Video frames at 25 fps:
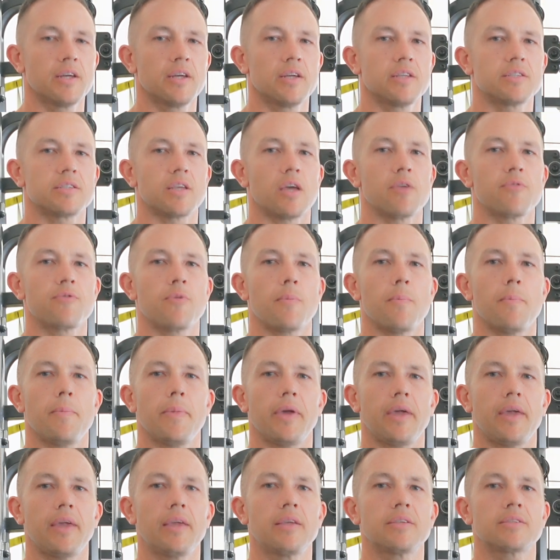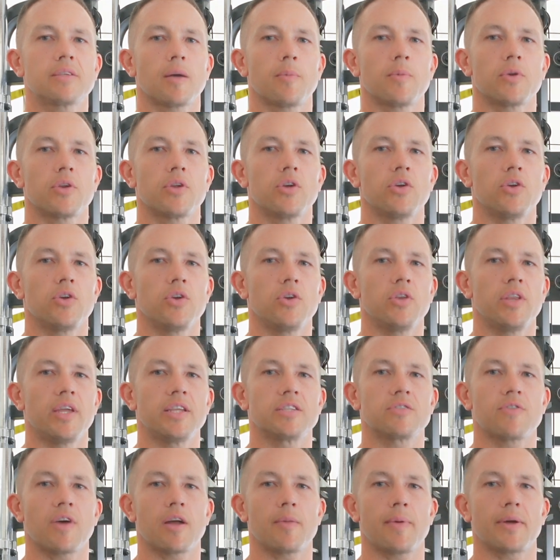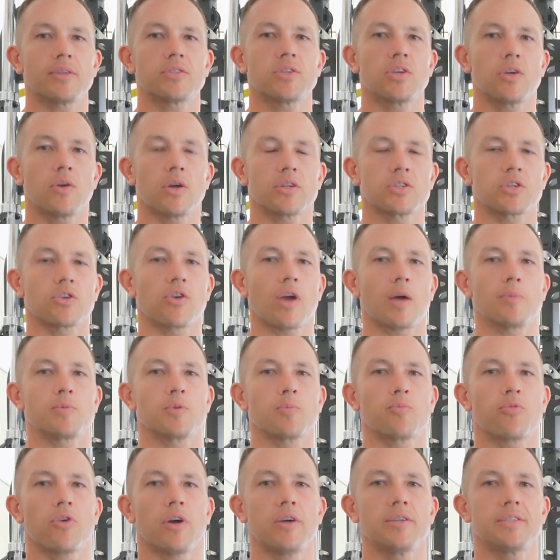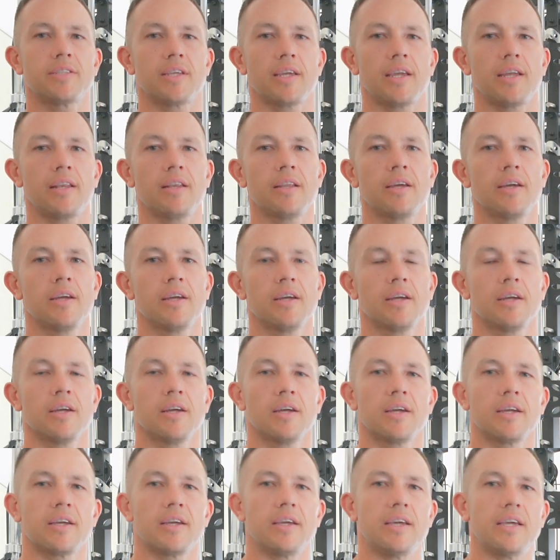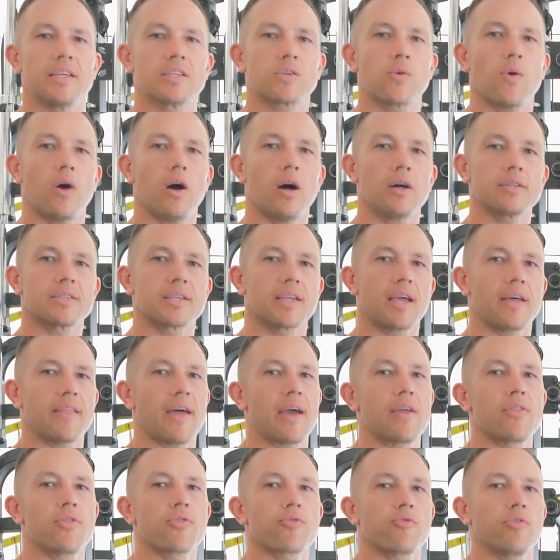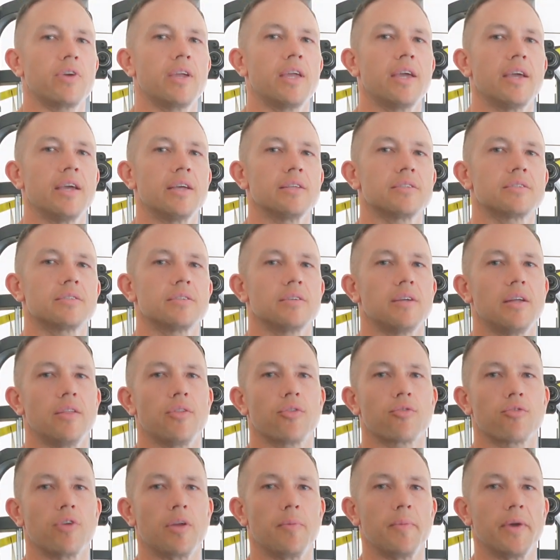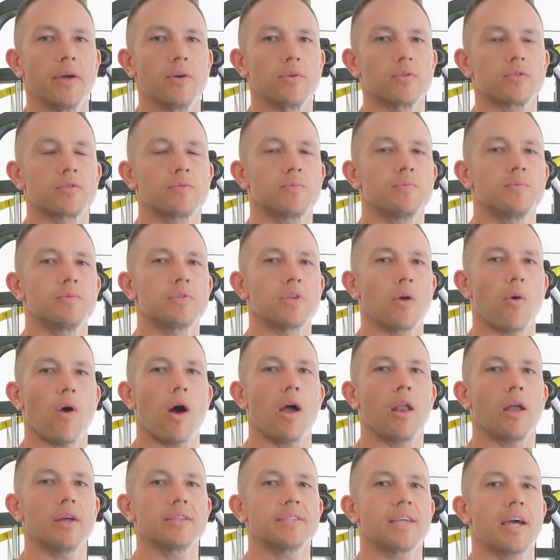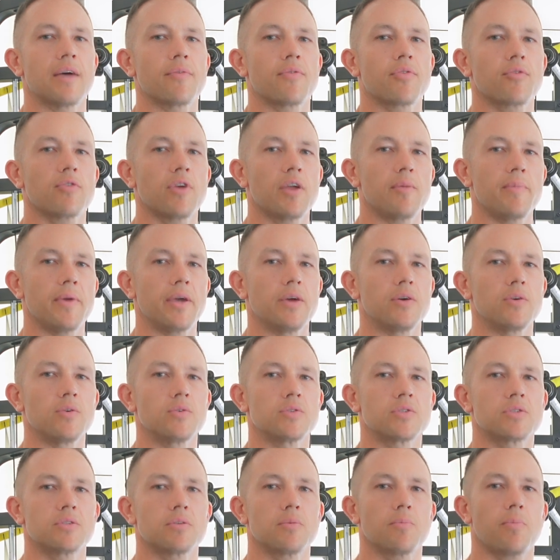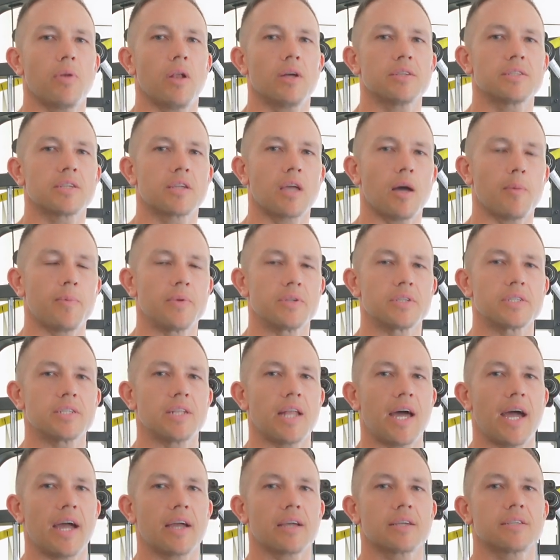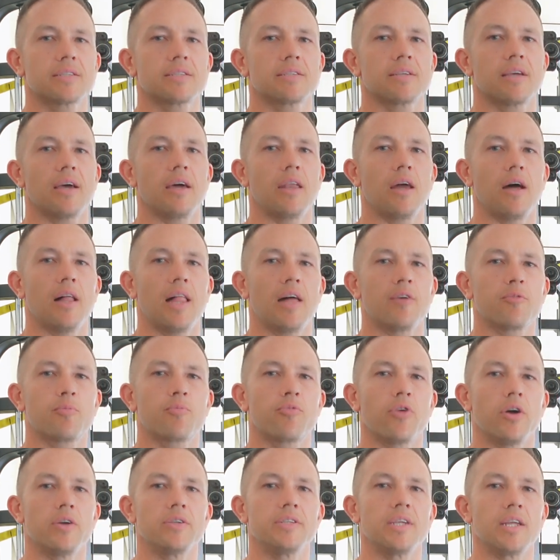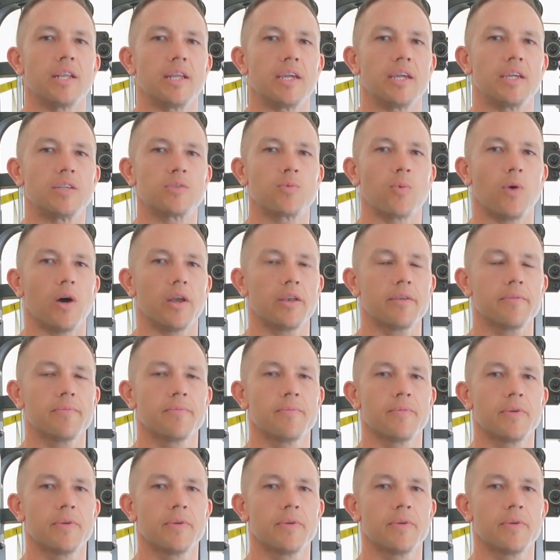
So for me, someone who needs around about 200 grams of protein, it's quite hard to get that in 3 hits, in 3 meals. So I like to have 3 meals plus a couple of snacks and I'll have protein at each one.